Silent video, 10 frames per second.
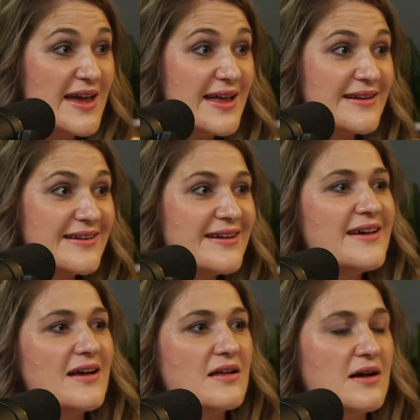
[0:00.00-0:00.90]
then
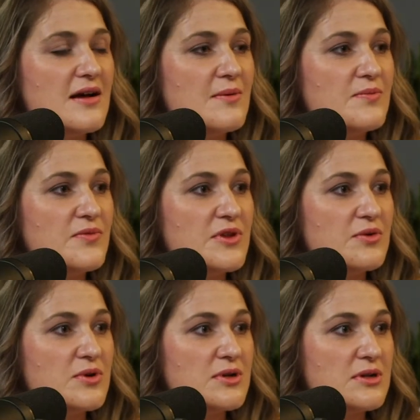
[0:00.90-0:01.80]

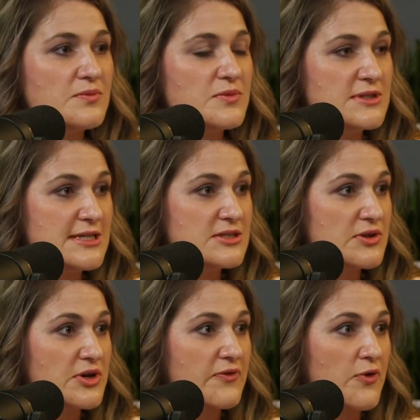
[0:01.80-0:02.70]
you'll need to
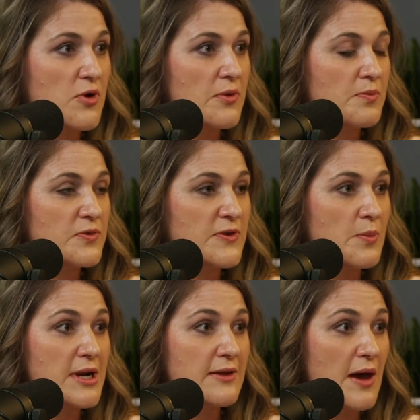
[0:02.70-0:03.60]
look for
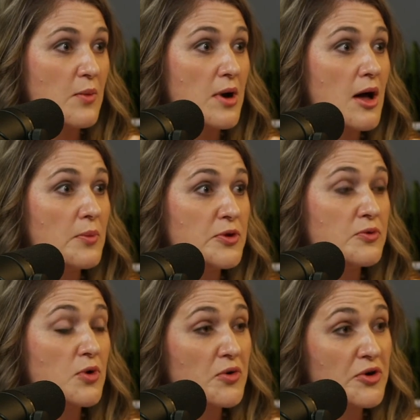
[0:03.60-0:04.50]
somebody that will help you
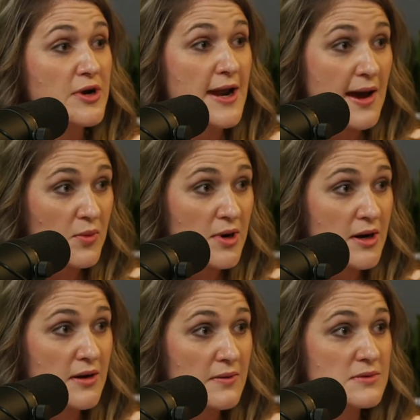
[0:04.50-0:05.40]
grow your
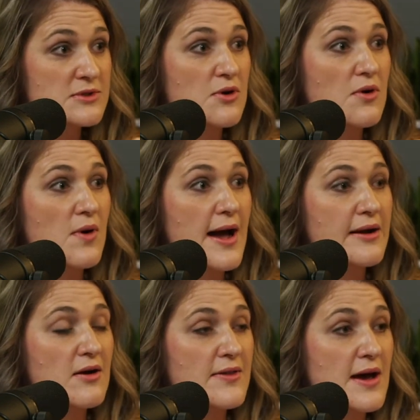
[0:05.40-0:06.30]
network. So I
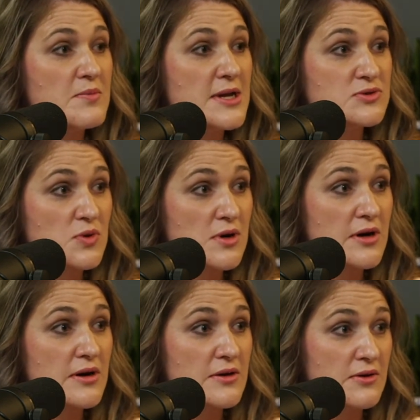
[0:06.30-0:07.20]
call that
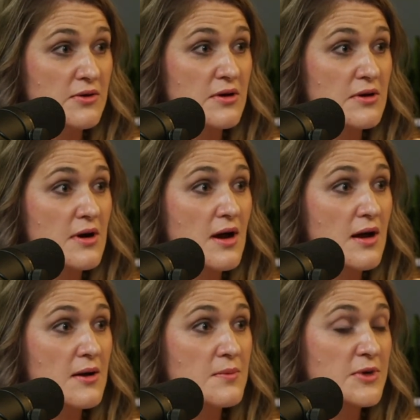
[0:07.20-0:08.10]
mentor your
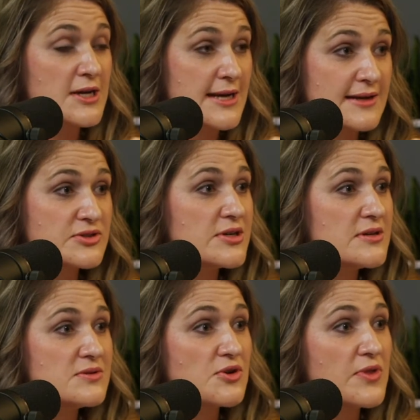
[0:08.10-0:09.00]
connector.
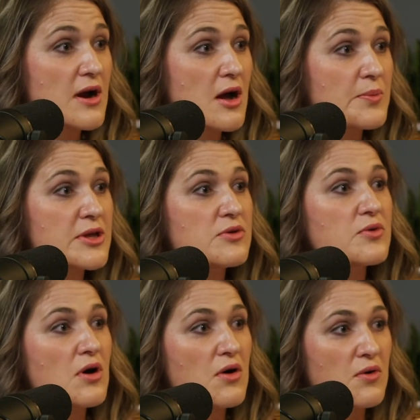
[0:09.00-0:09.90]
So they're helping you
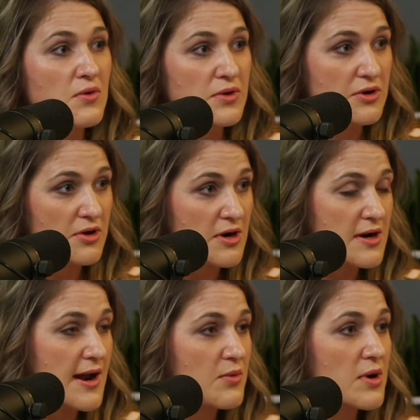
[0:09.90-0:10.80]
grow your
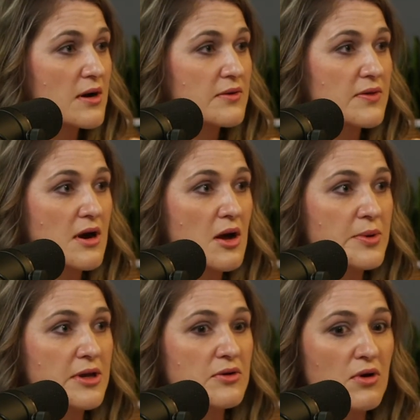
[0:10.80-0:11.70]
network. They're
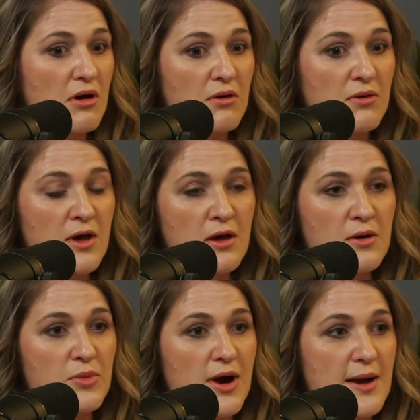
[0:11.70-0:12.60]
helping you grow
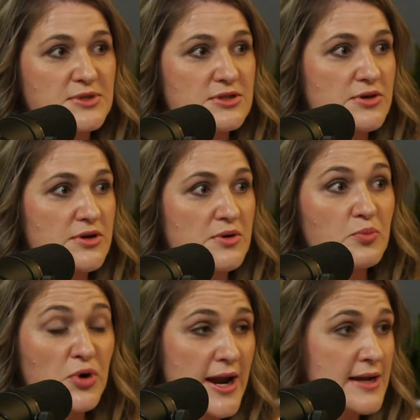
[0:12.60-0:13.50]
perhaps your
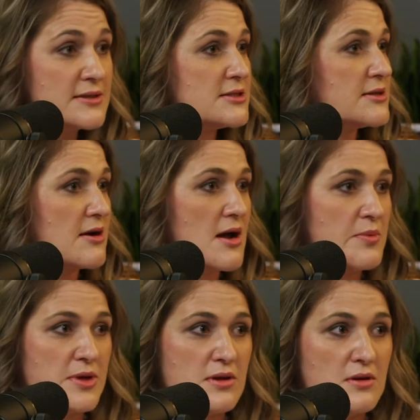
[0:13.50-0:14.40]
brand. They're
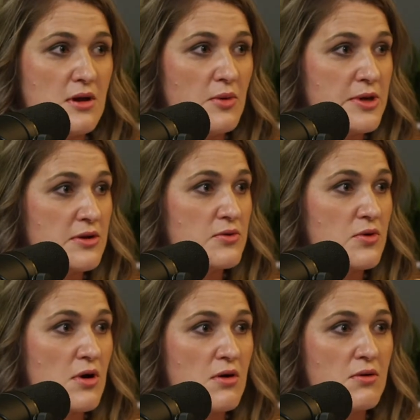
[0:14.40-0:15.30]
helping you
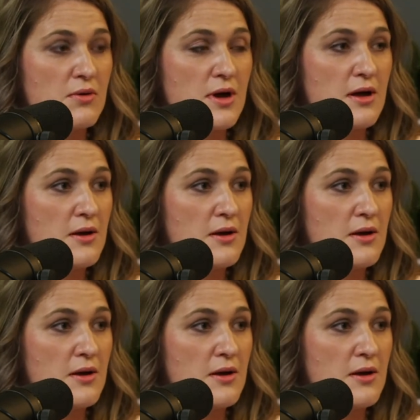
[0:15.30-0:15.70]
grow